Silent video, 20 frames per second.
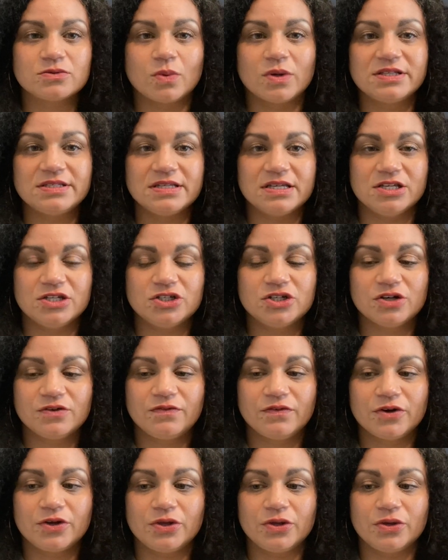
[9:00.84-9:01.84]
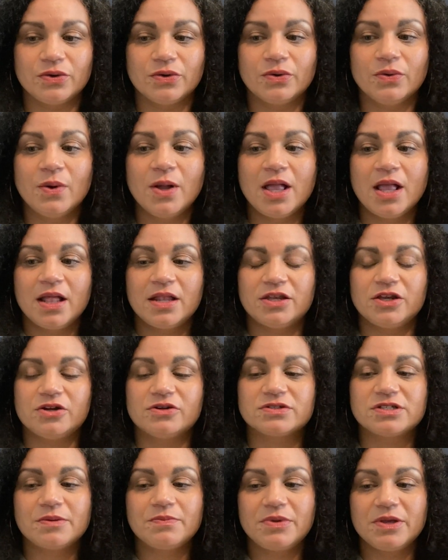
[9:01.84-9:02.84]
what's easier for you.
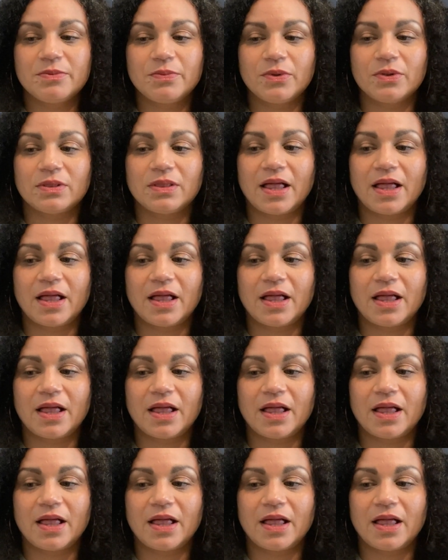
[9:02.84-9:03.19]
Some people